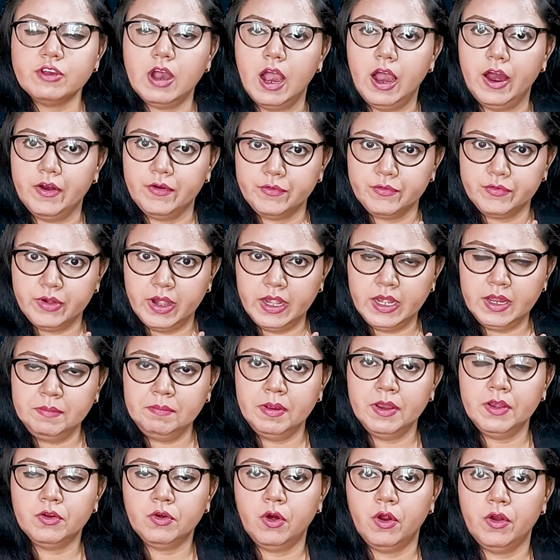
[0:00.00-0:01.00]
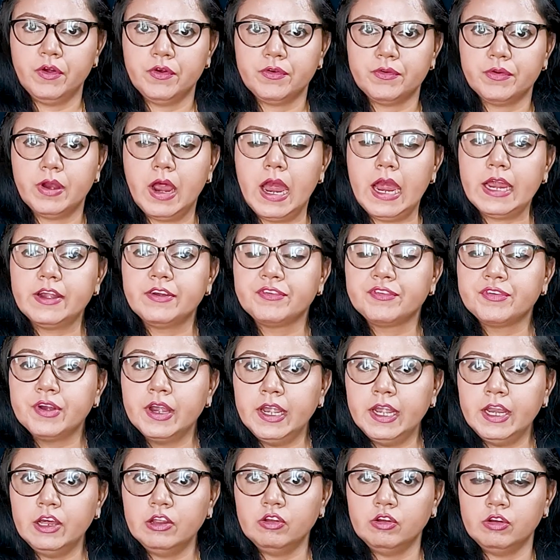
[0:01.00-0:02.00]
are ready-made contract
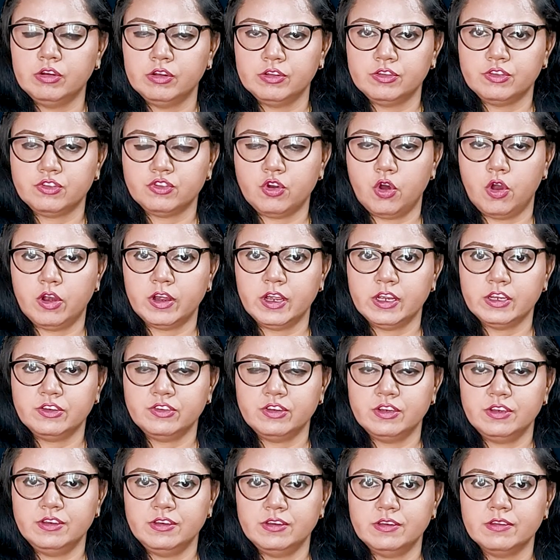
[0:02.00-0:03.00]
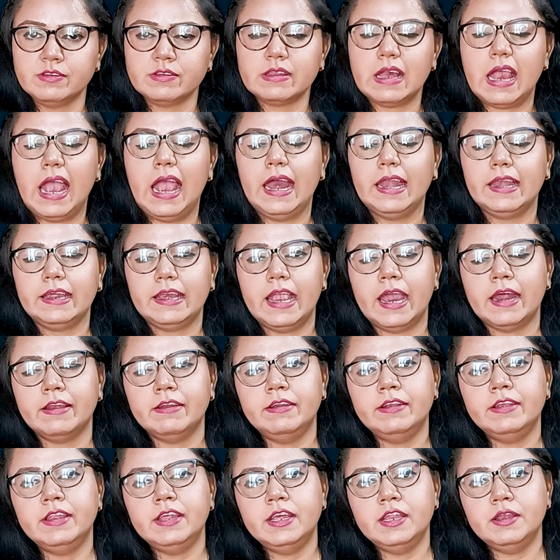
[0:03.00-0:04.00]
traded on the stock exchanges and
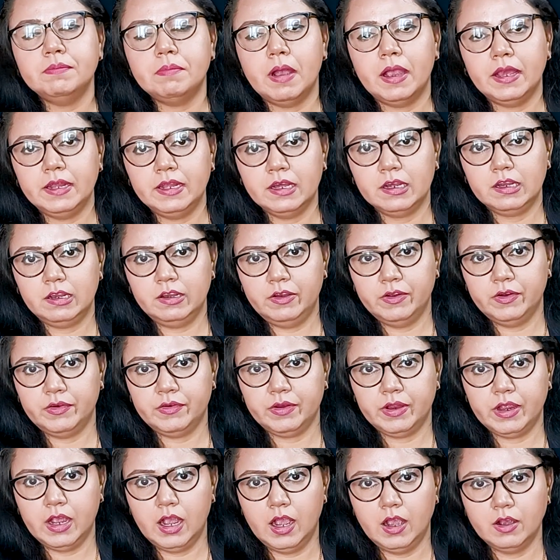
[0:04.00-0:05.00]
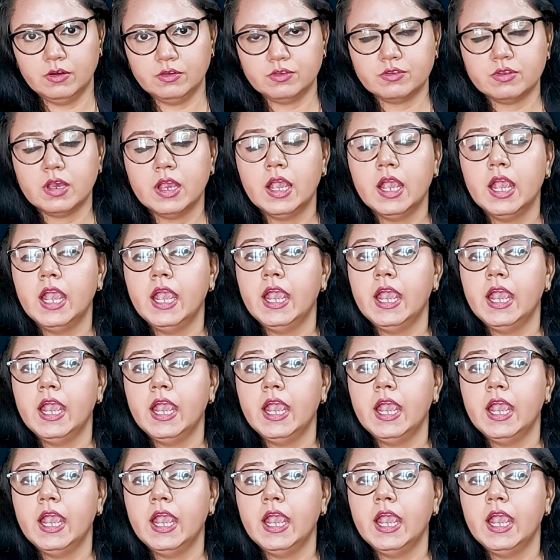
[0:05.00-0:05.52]
guaranteed by the clearinghouse.